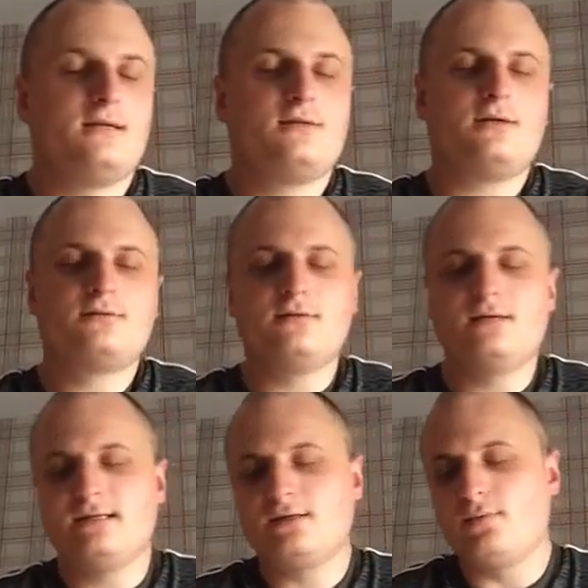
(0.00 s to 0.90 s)
don't
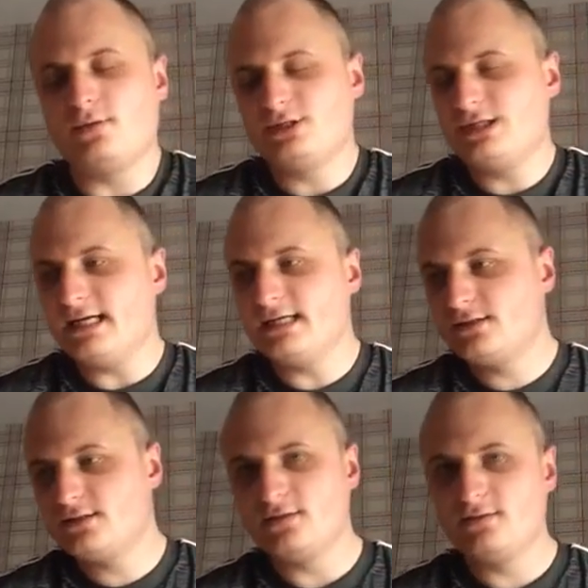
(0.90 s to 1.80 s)
know what's
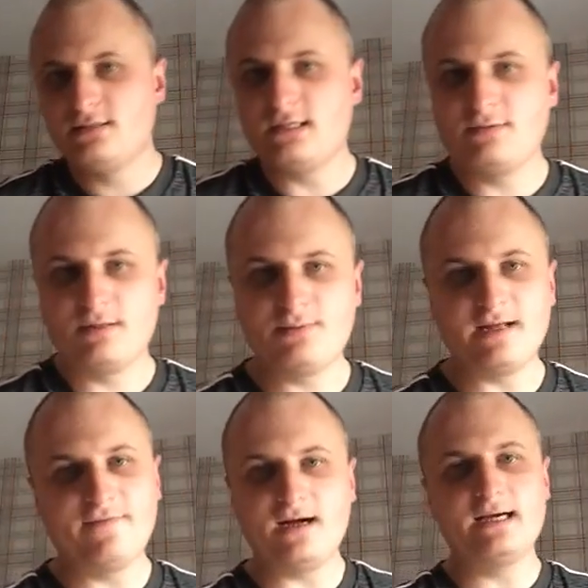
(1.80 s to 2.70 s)
changed. Does he want to
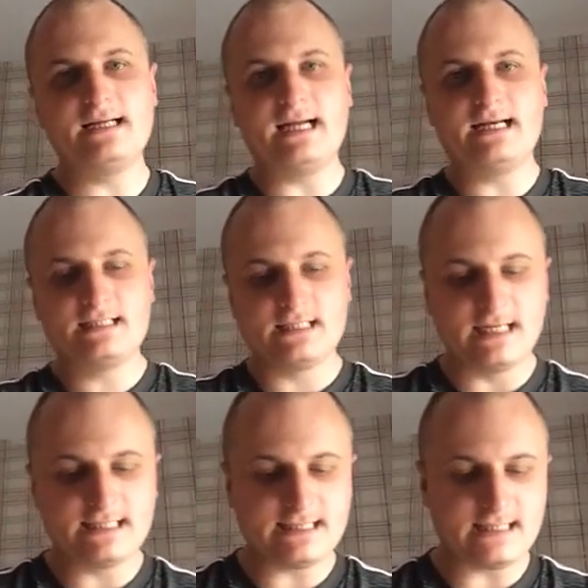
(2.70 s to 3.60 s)
play for Erik
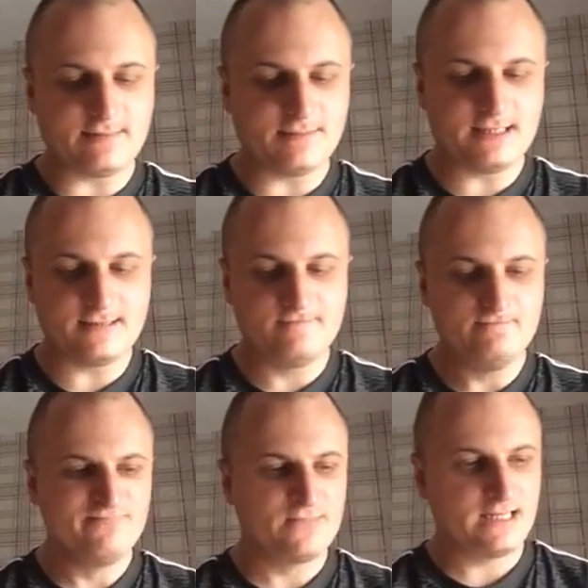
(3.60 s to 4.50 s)
ten Hag again? I mean,
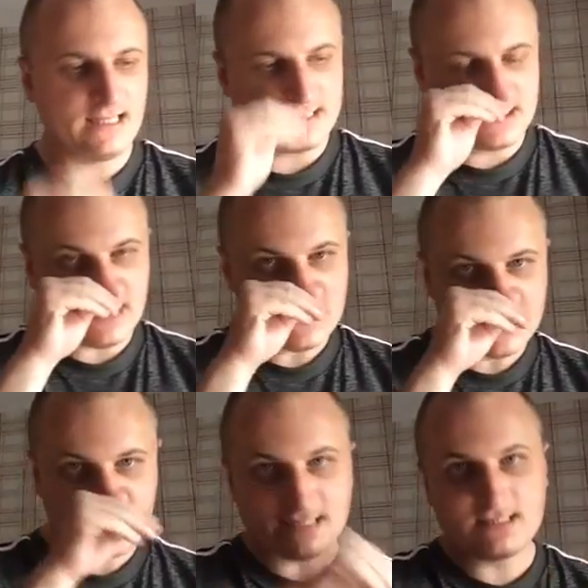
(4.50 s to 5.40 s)
he had the chance
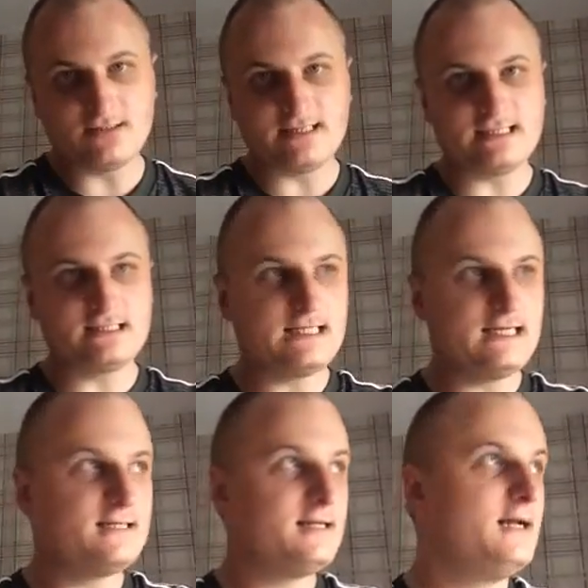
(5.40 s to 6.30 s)
2 years ago, like I
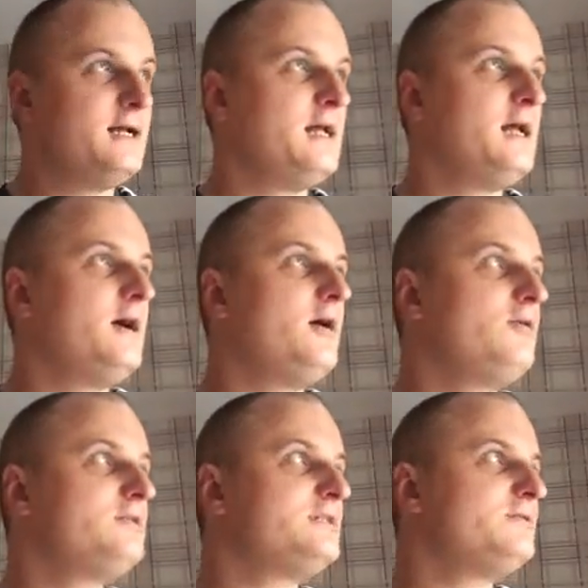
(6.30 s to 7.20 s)
said.
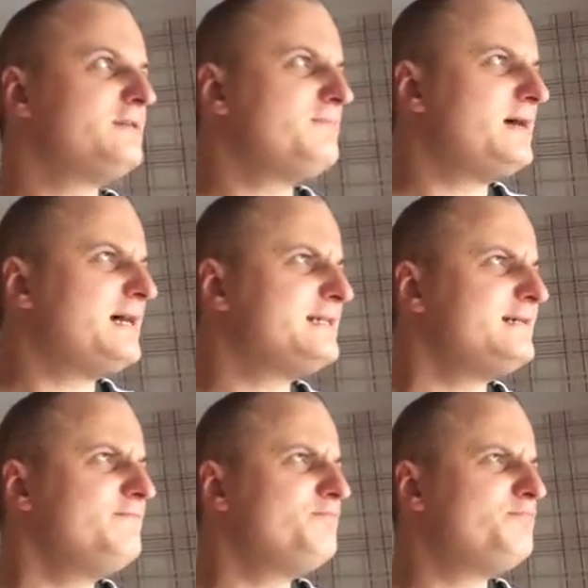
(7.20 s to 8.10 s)
Also, is it
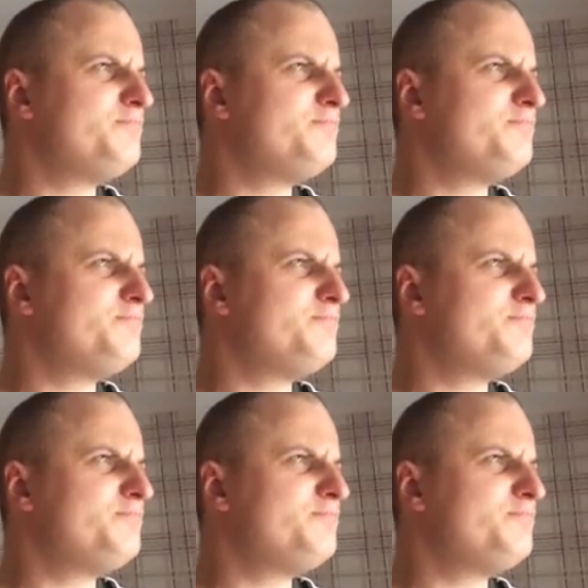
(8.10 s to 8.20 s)
Markin